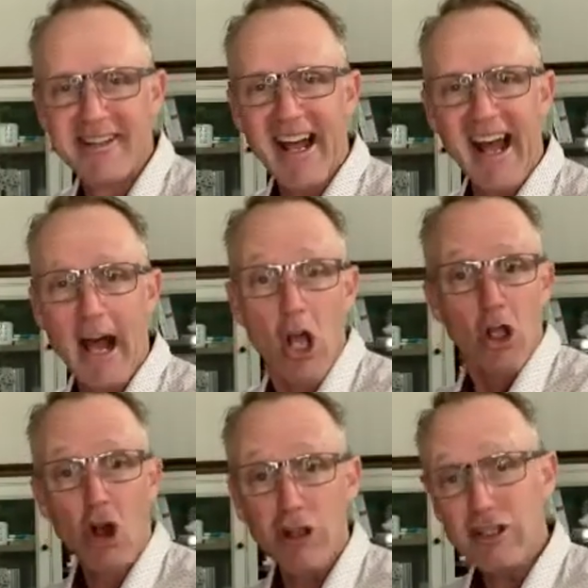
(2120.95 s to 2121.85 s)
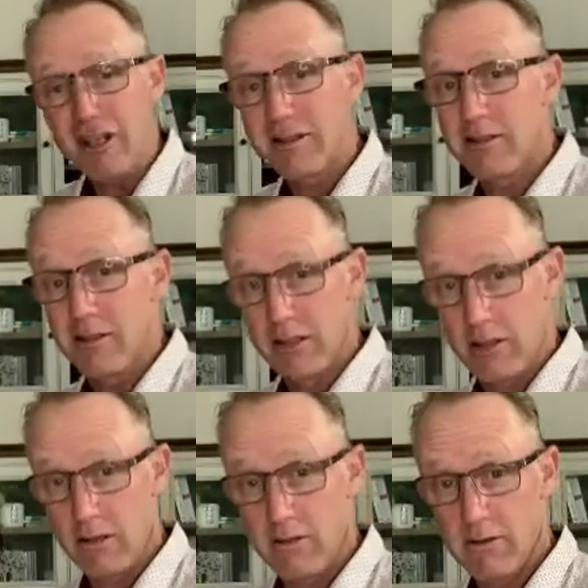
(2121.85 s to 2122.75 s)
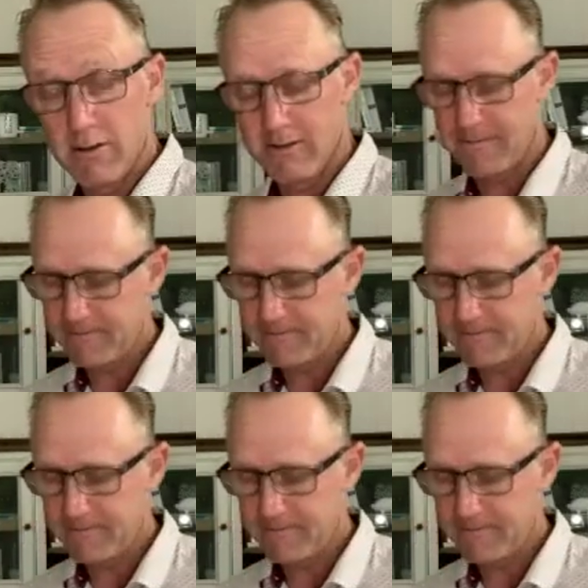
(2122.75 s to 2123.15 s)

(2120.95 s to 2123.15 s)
not just to the Jews.